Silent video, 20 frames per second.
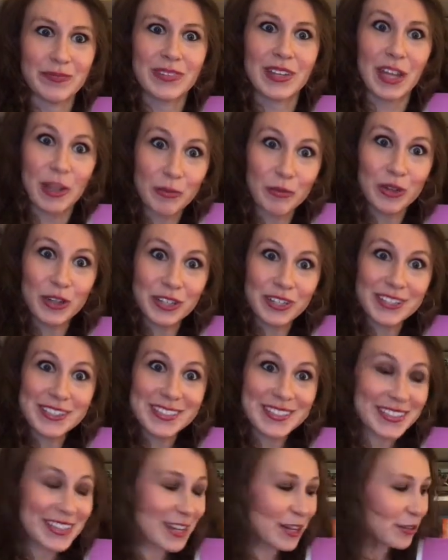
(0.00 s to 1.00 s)
And we're going to
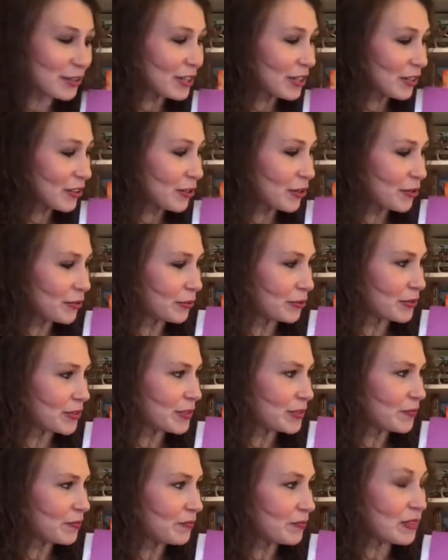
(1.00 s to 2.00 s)
see how that goes.
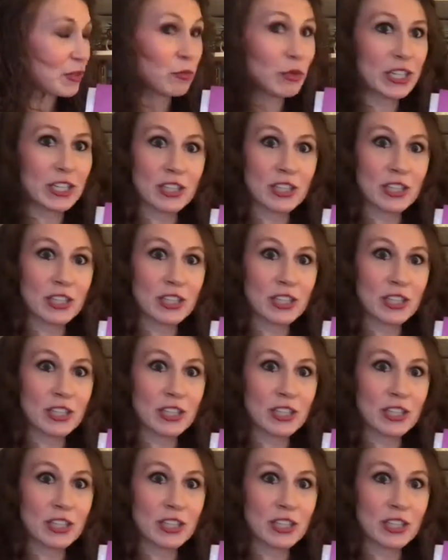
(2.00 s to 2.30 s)
We get